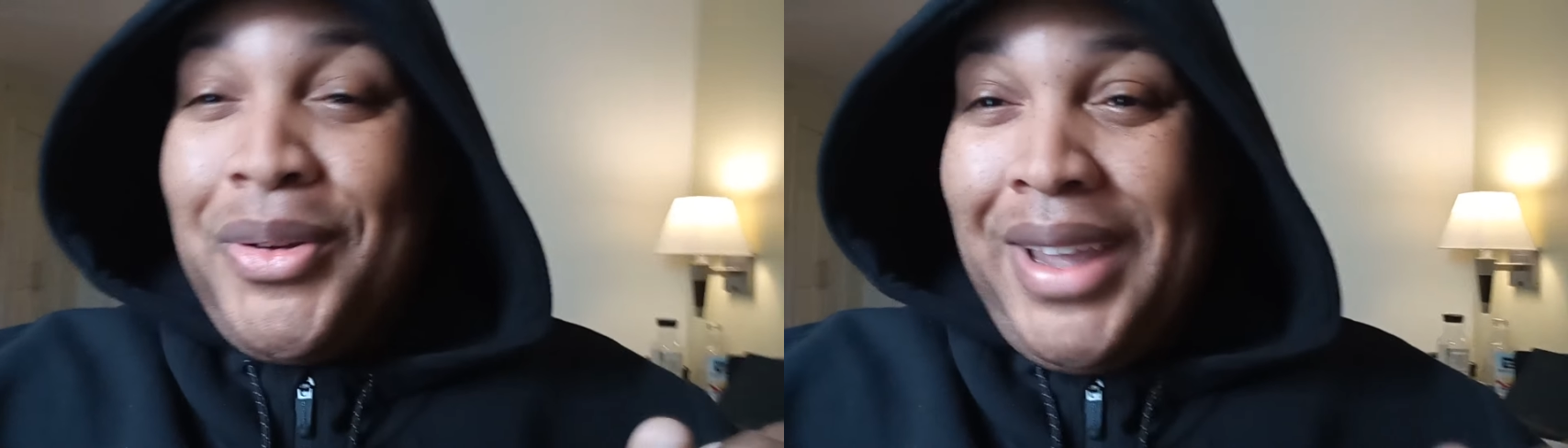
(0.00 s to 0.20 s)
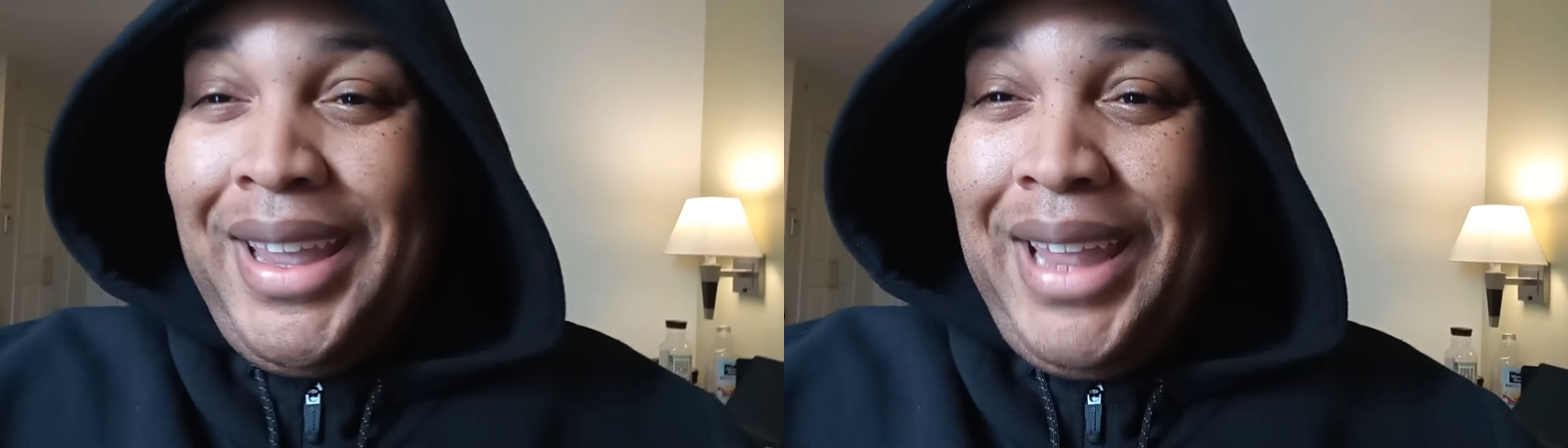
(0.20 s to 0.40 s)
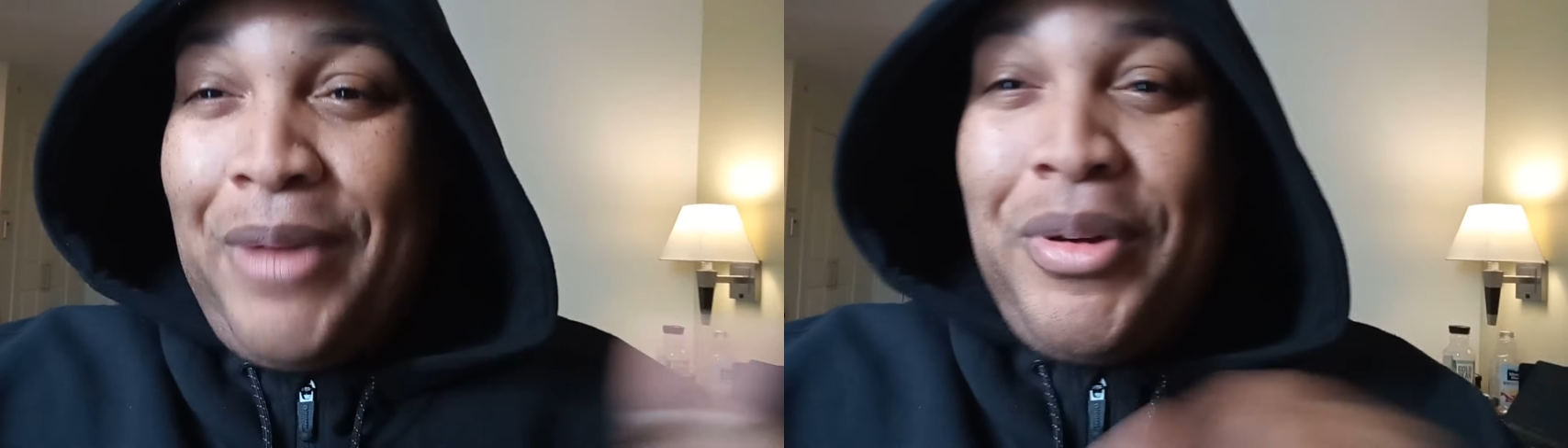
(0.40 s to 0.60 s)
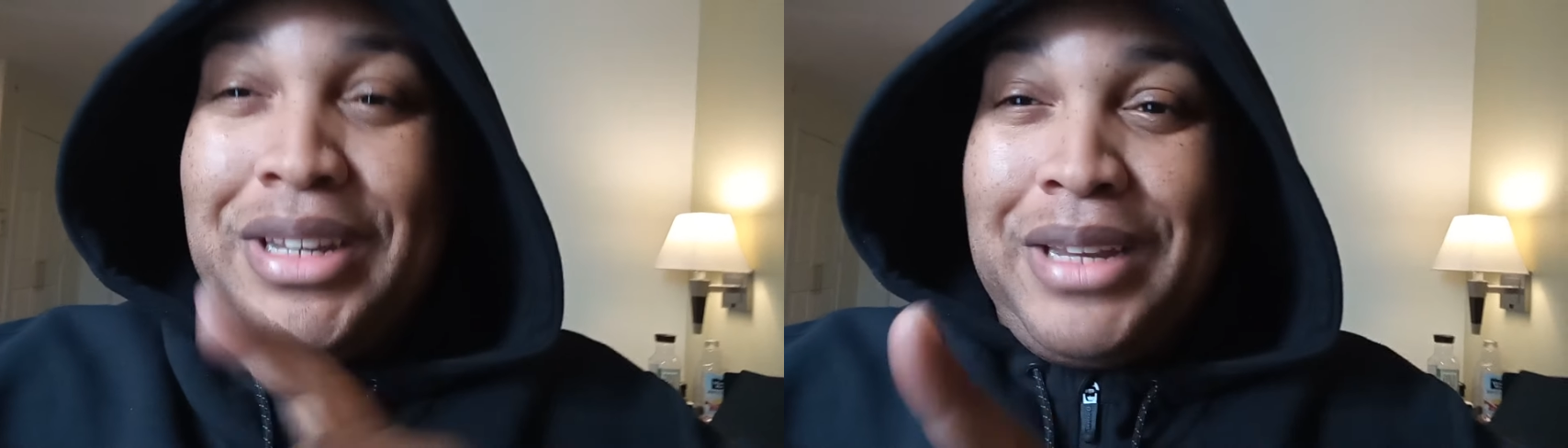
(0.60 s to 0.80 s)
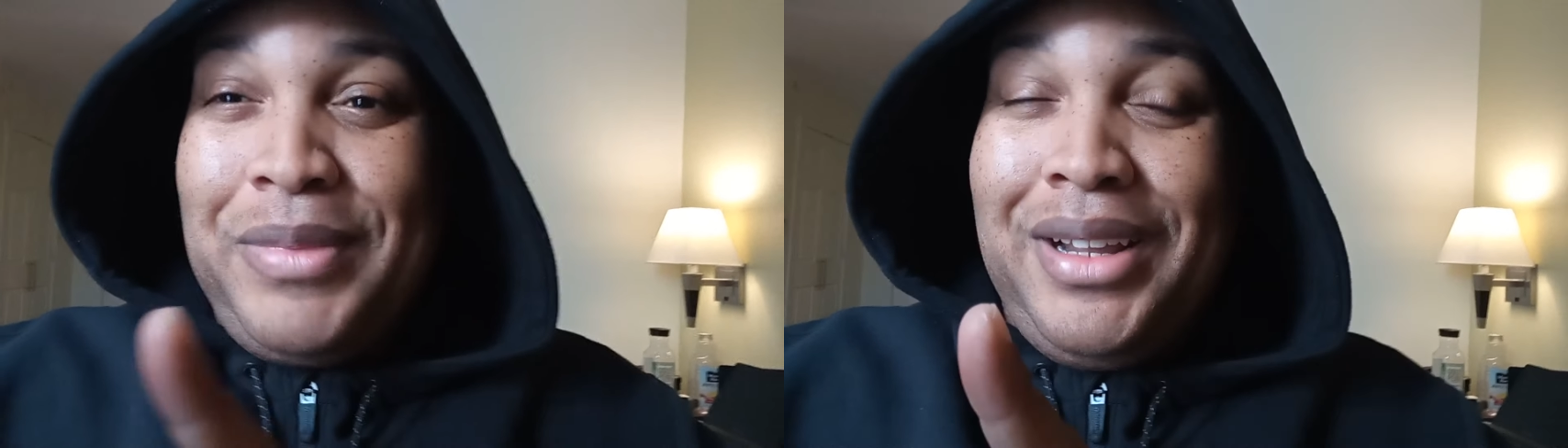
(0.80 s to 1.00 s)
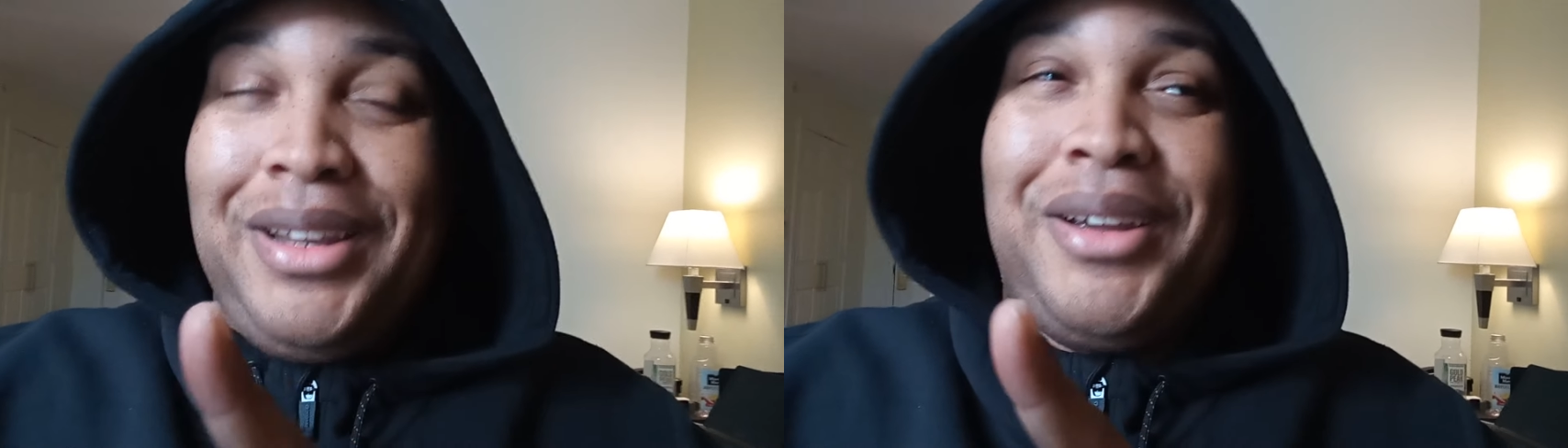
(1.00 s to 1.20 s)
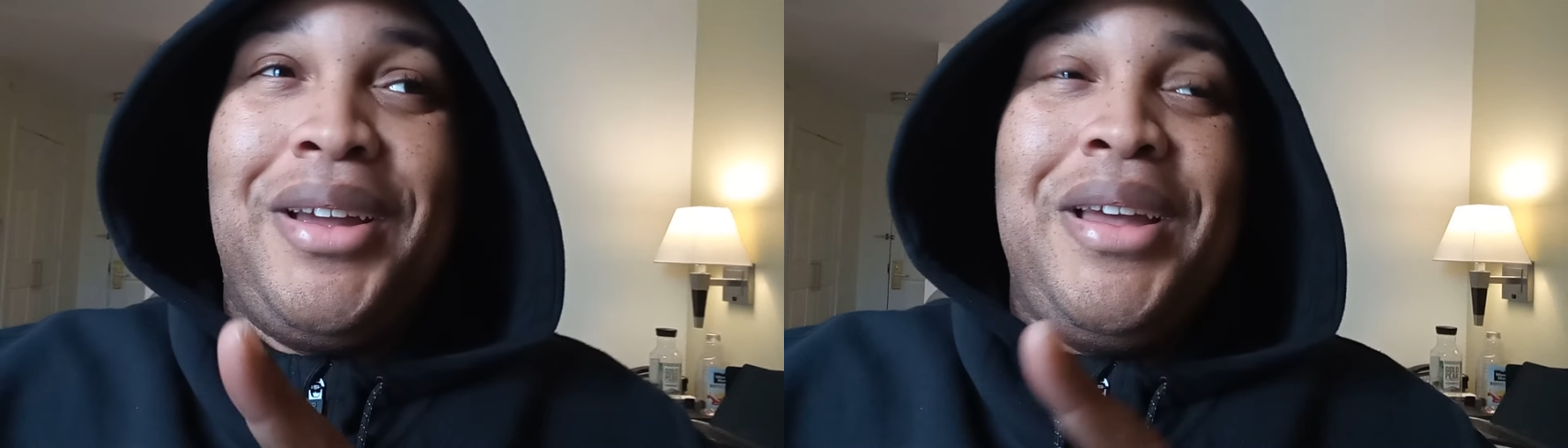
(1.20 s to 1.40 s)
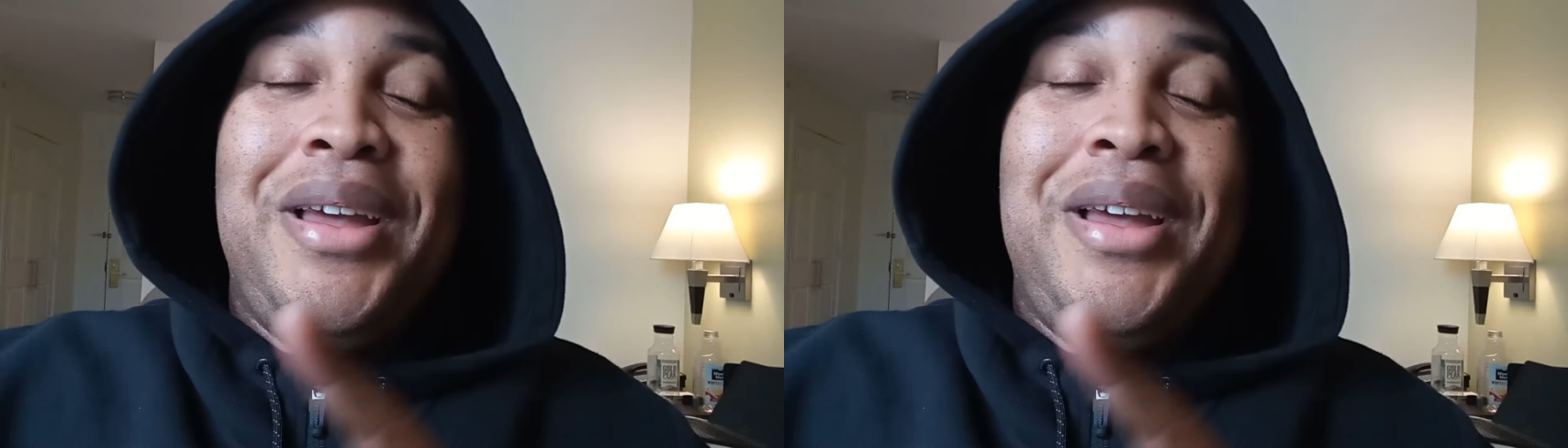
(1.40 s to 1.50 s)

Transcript: Okay, I want that to be clear.